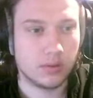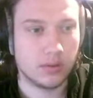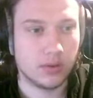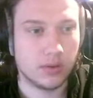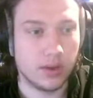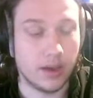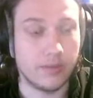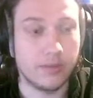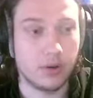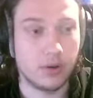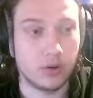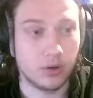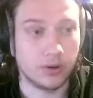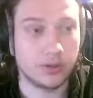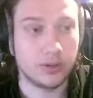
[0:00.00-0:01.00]
yeah, if the
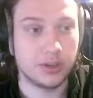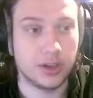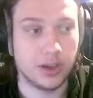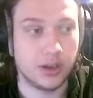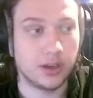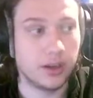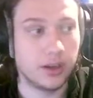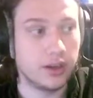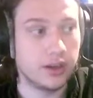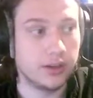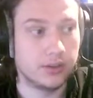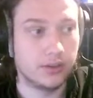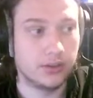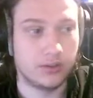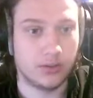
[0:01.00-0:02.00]
cost thing
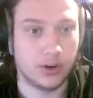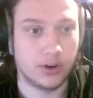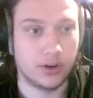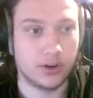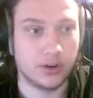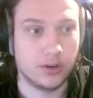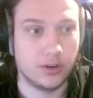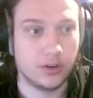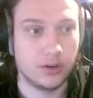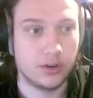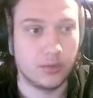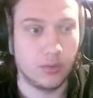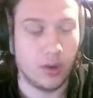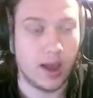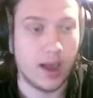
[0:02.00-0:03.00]
is triggered,
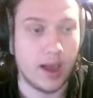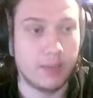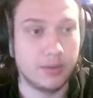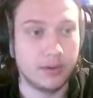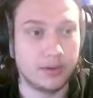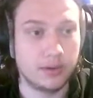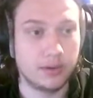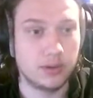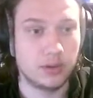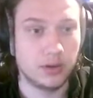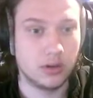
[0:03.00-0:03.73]
what happens?